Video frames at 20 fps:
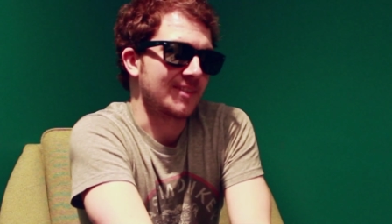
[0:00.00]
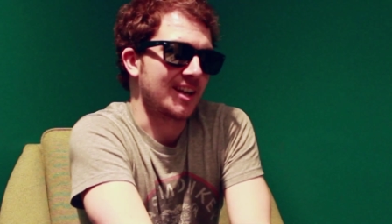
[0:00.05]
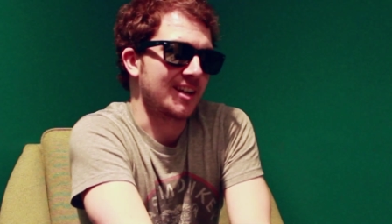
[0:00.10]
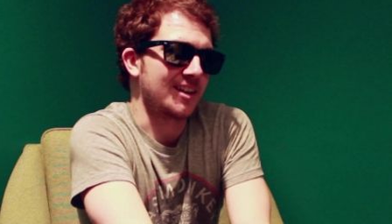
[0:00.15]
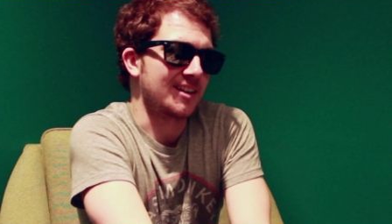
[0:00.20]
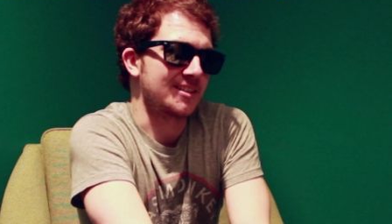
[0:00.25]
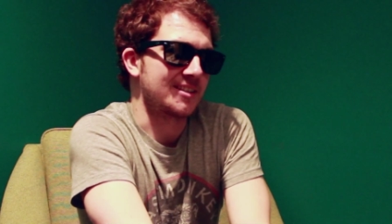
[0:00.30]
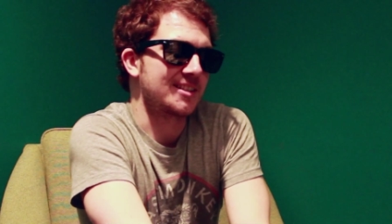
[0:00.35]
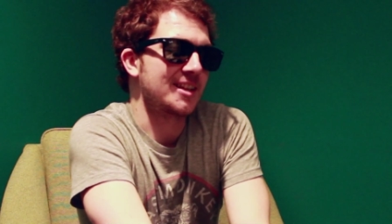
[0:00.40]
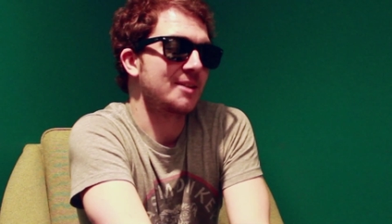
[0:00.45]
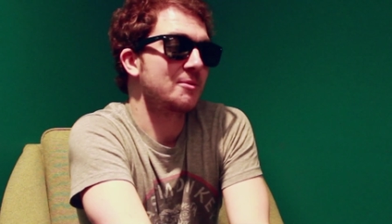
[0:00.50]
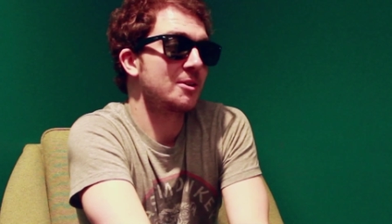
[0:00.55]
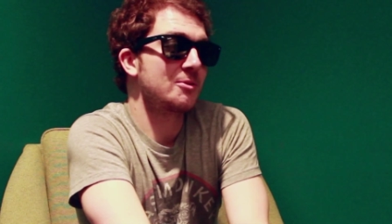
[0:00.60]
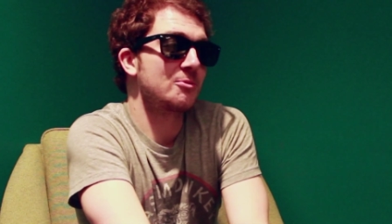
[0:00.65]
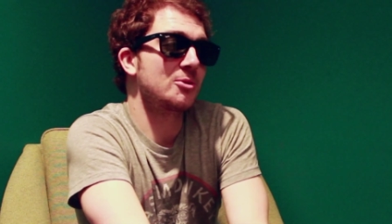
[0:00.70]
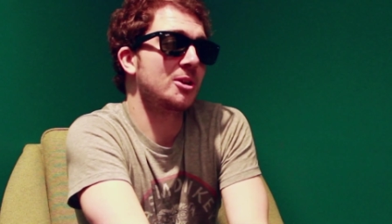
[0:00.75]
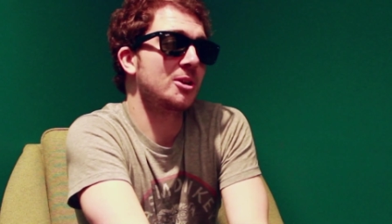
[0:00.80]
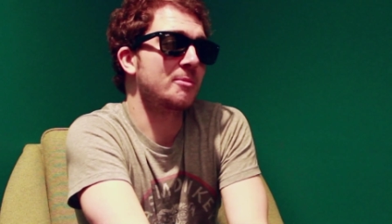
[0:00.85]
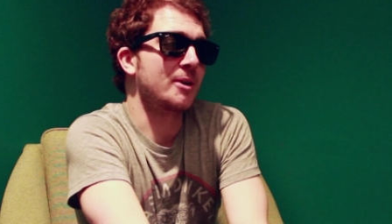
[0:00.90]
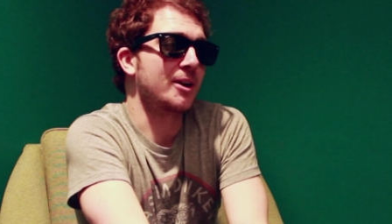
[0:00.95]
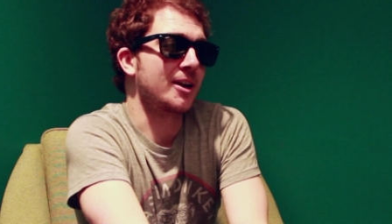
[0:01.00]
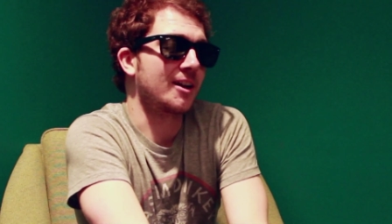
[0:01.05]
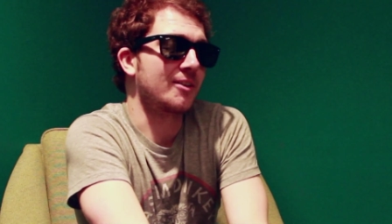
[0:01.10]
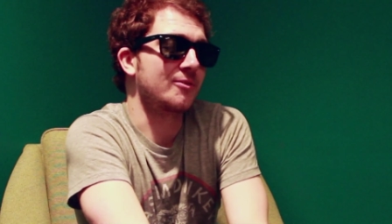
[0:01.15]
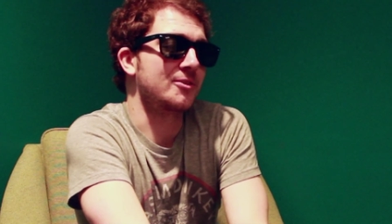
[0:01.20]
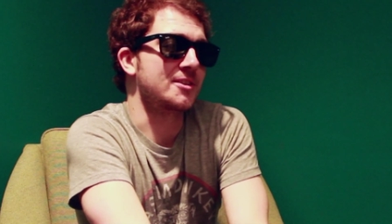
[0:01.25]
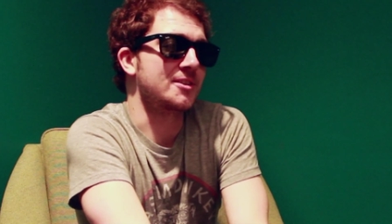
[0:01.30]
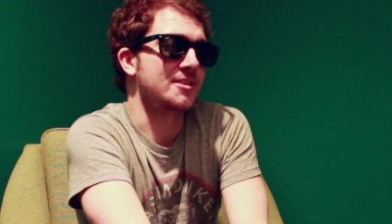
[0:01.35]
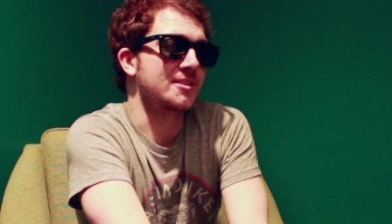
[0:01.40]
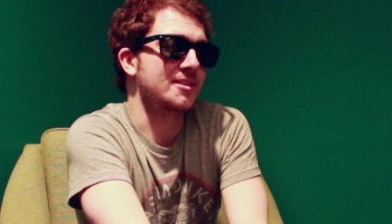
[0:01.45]
And say what you will about
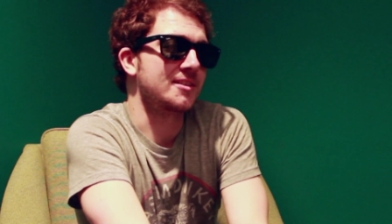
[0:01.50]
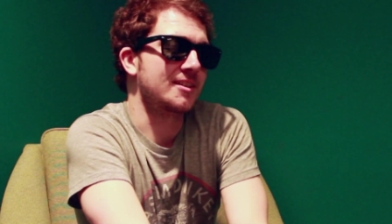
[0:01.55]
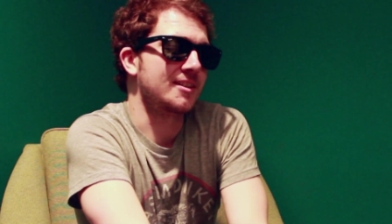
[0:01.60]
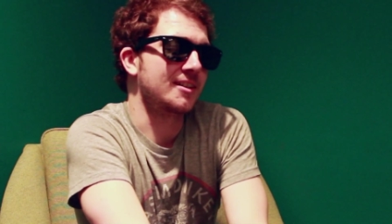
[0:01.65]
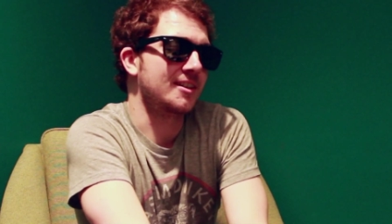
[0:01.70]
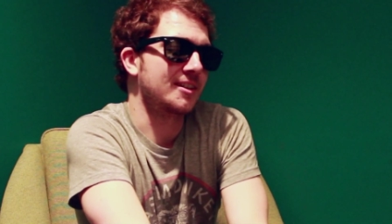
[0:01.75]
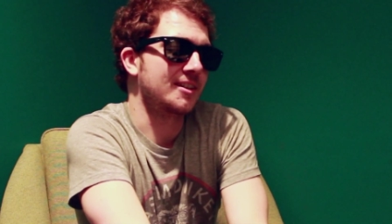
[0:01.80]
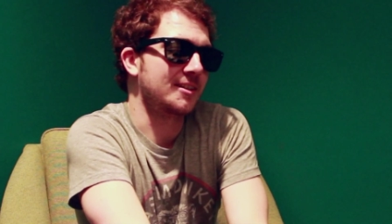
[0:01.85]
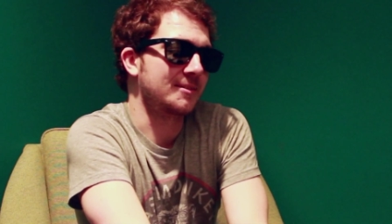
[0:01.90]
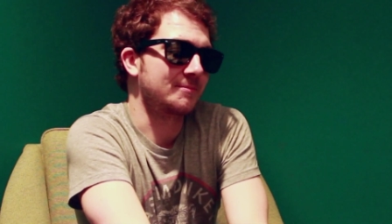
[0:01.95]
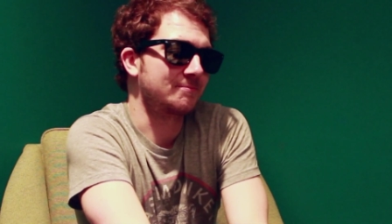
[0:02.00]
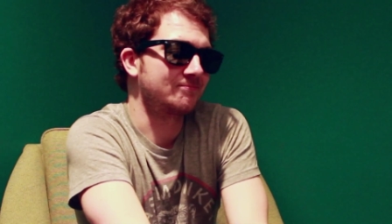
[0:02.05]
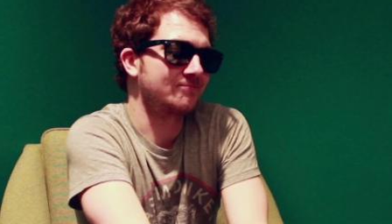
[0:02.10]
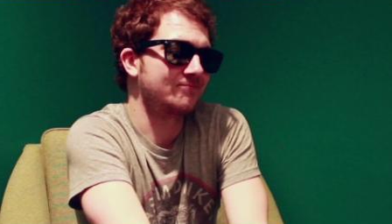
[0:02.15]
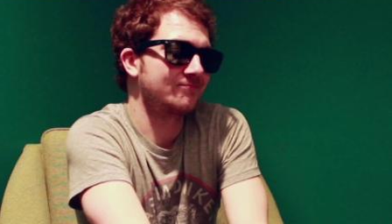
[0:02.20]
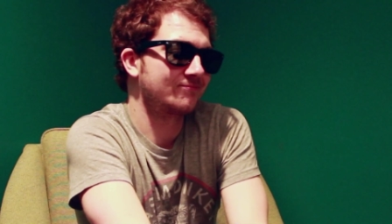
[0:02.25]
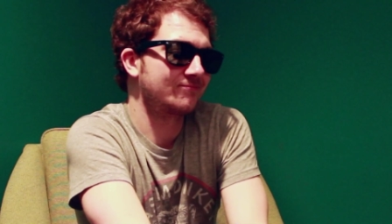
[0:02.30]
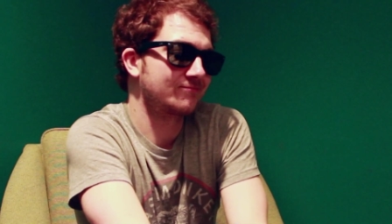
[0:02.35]
Elvis, um,